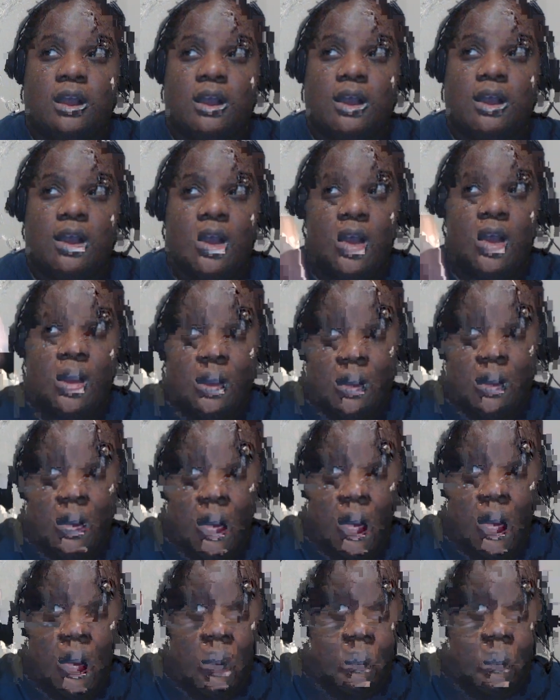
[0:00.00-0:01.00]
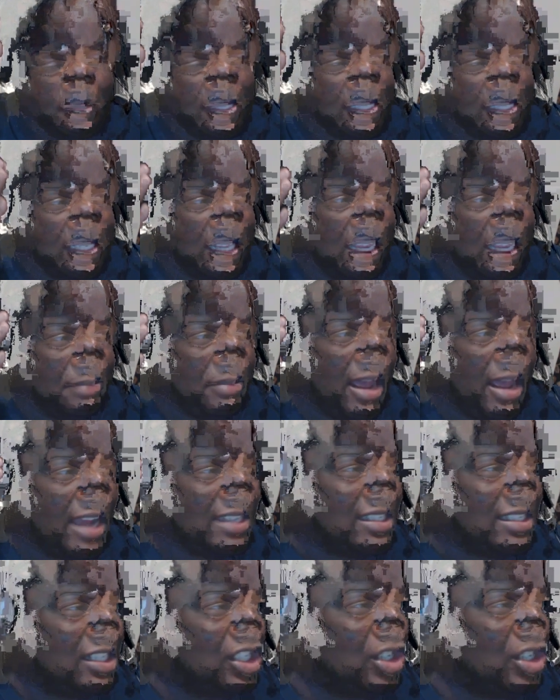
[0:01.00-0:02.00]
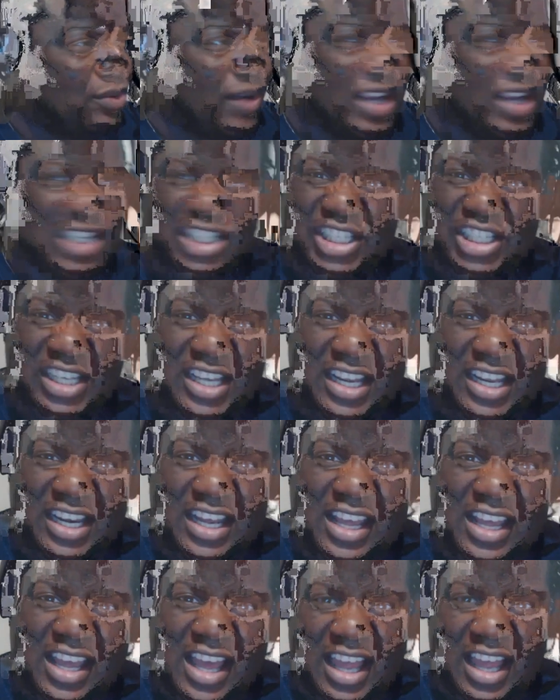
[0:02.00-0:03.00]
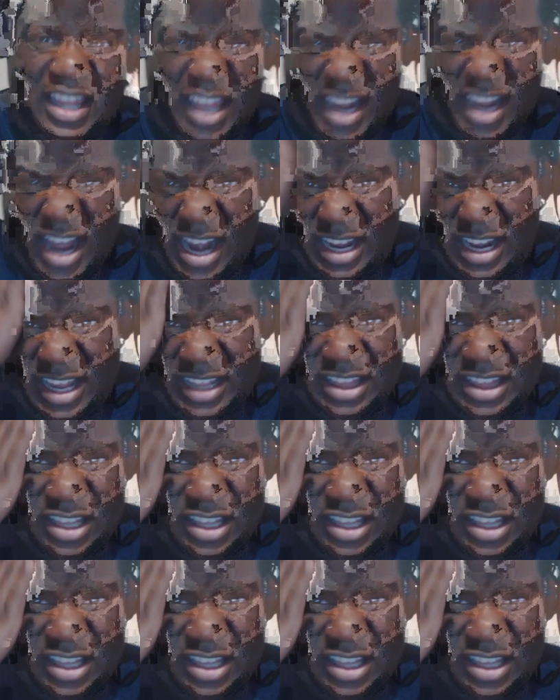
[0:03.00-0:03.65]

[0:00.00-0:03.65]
slick back situation, like kind of